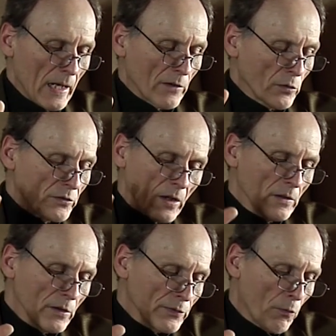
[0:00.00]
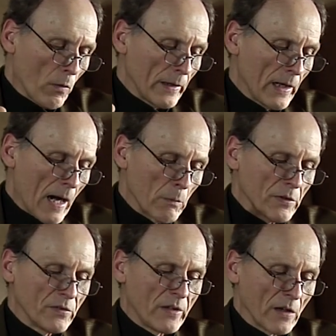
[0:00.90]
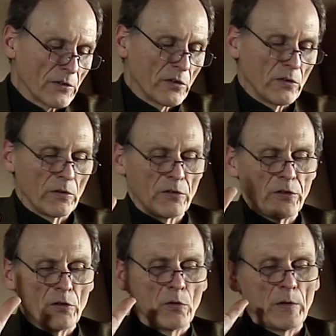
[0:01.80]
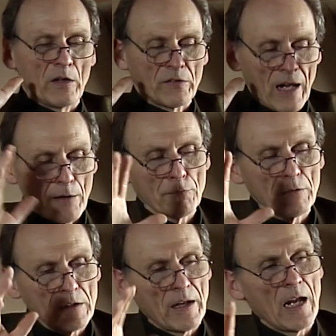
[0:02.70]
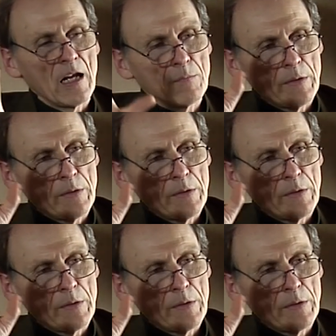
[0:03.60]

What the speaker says: And so gender dysphoria, I would suggest to you, is every day